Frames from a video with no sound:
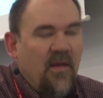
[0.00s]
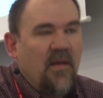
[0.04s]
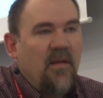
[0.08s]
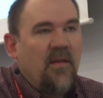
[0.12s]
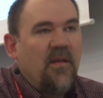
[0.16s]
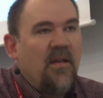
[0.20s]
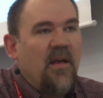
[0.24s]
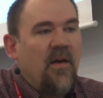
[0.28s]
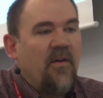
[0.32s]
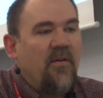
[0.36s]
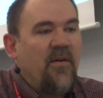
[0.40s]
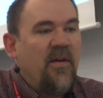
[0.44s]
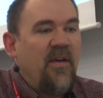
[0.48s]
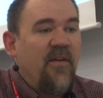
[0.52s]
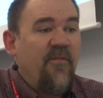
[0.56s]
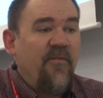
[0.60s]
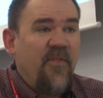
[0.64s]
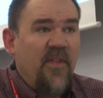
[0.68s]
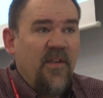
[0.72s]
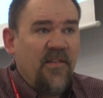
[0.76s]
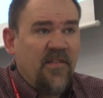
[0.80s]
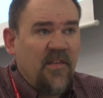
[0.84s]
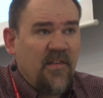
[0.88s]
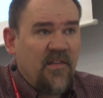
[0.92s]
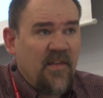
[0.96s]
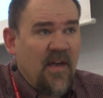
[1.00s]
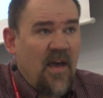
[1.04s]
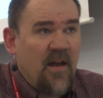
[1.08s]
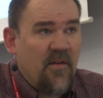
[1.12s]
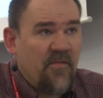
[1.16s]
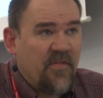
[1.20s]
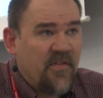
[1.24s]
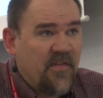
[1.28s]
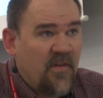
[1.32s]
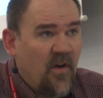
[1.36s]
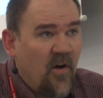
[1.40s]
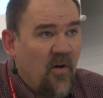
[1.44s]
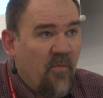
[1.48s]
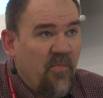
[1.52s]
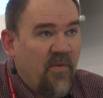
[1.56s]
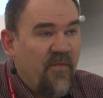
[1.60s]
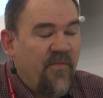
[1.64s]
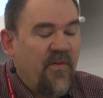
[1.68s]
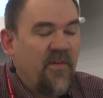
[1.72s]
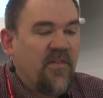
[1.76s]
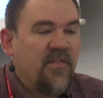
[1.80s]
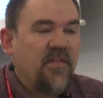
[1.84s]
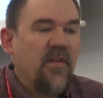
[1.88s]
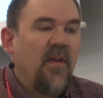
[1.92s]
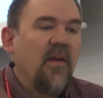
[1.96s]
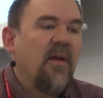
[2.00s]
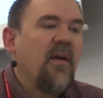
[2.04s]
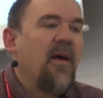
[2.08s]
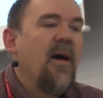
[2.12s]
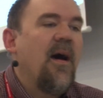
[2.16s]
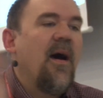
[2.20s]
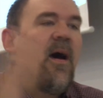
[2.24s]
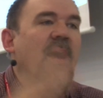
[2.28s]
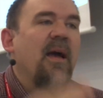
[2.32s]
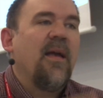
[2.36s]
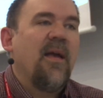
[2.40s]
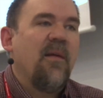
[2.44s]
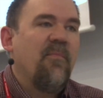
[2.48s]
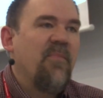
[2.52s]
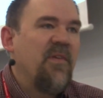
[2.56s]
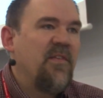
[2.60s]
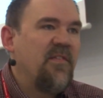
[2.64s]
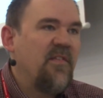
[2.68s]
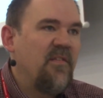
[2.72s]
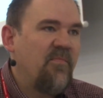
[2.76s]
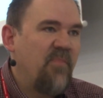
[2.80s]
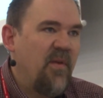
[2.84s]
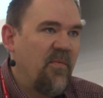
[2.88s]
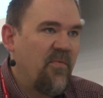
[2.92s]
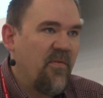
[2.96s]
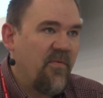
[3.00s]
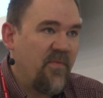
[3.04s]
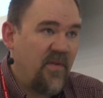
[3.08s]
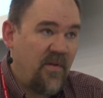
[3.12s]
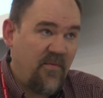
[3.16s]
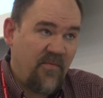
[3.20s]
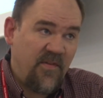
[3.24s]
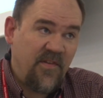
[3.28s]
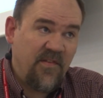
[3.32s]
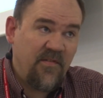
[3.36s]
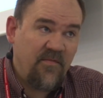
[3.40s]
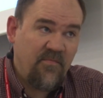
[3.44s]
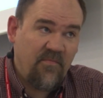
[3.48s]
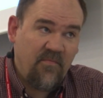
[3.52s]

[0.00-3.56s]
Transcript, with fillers: Now, if this is out of scope, if you're saying, I got business people, which